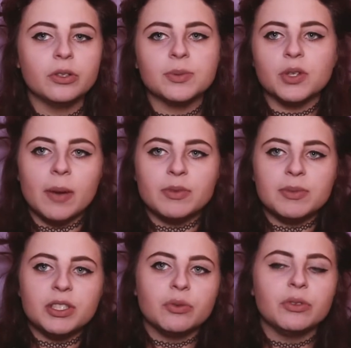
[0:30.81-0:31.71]
subscribed to
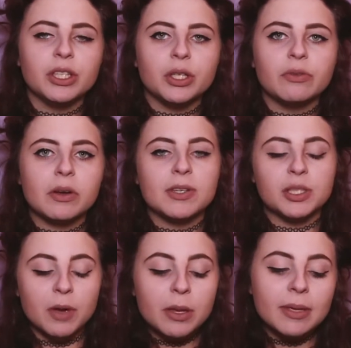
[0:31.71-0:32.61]
me don't really know very much
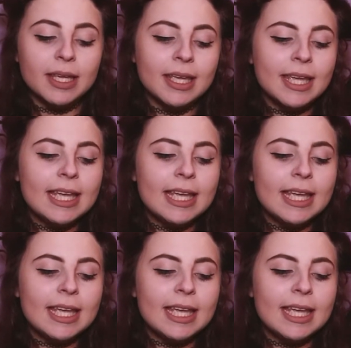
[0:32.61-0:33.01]
about me.